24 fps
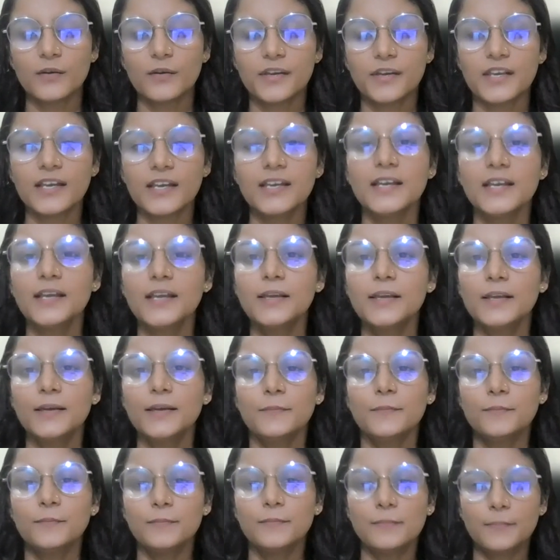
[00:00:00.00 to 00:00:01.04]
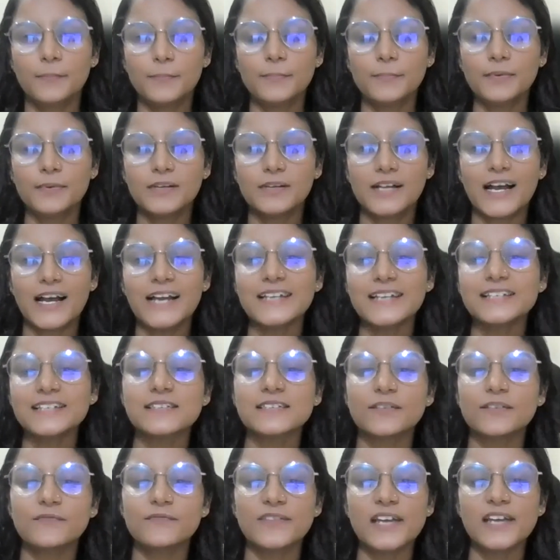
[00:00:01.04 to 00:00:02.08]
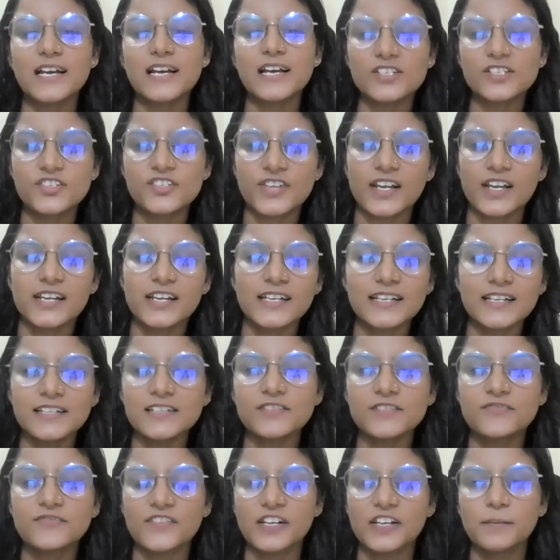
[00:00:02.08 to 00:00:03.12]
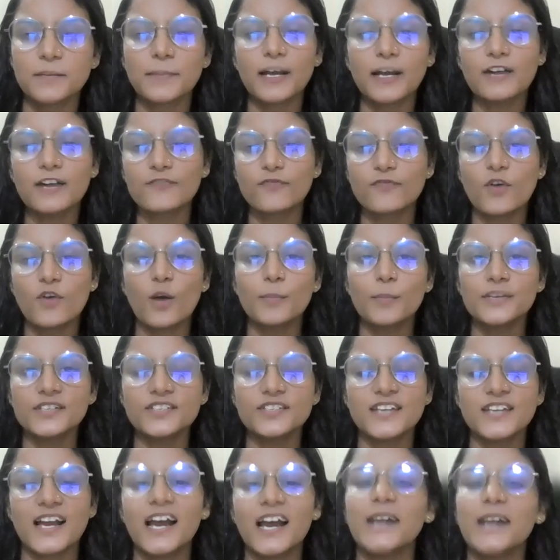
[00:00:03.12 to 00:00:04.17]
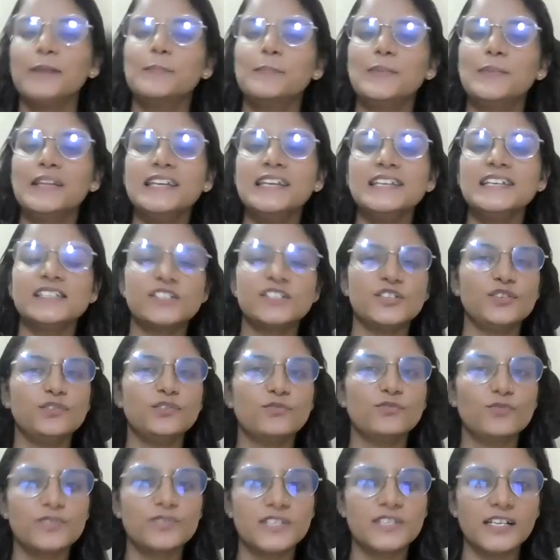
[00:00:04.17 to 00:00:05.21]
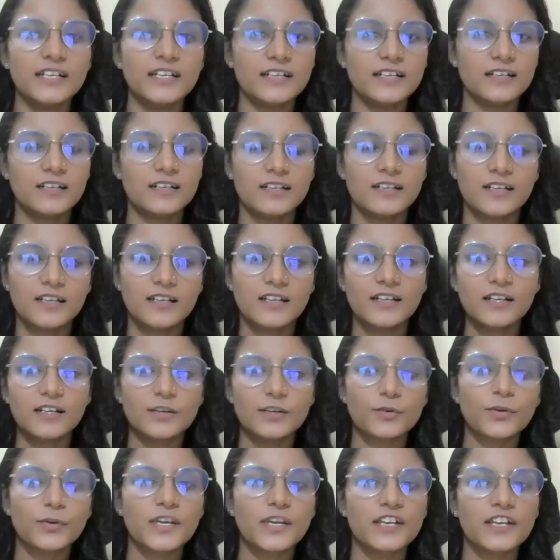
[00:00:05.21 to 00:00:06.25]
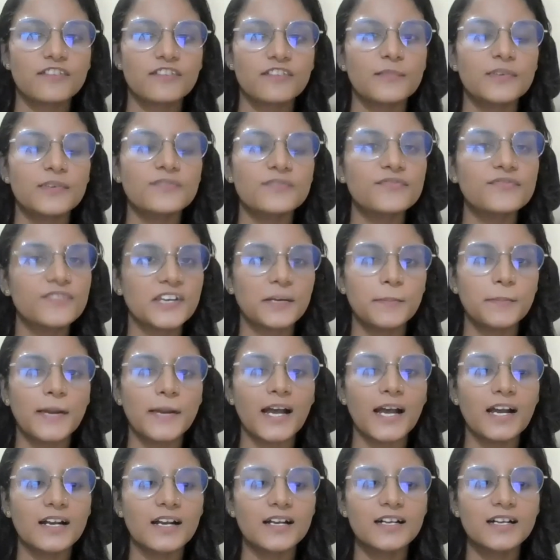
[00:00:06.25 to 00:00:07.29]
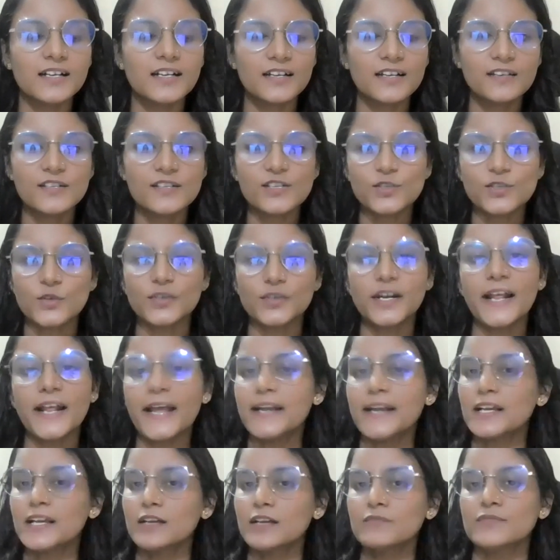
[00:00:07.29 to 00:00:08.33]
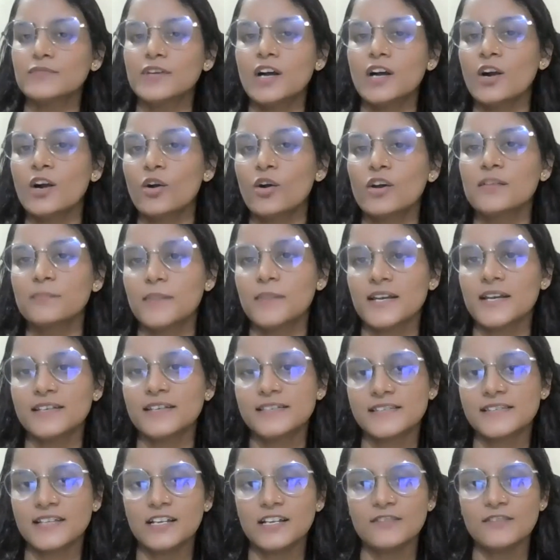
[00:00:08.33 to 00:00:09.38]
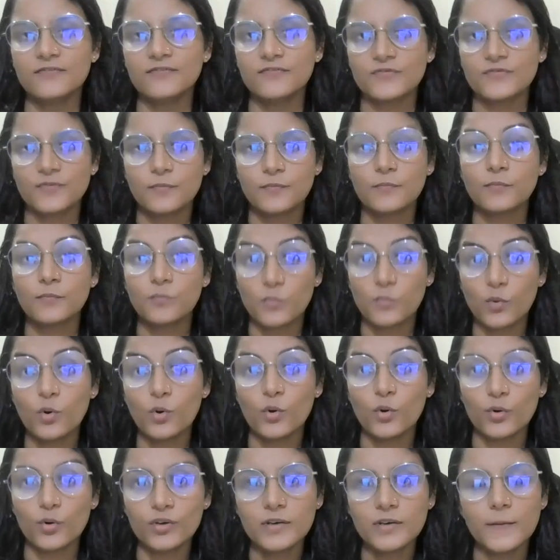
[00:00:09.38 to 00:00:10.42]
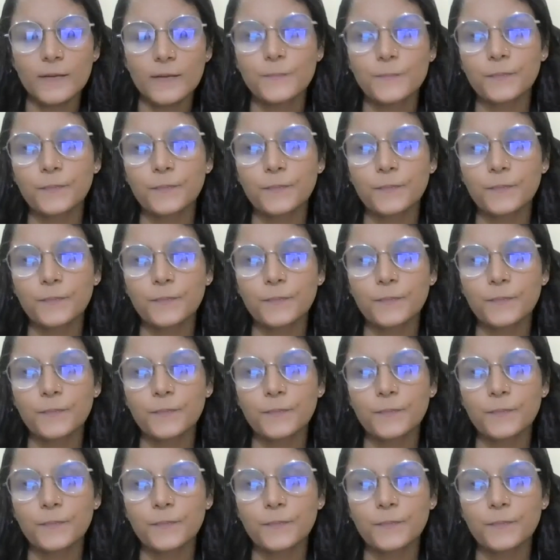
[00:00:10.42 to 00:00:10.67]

Okay. Guys, we are sharing this feedback form in chat. Please use it to give me feedback so that I can work on myself more,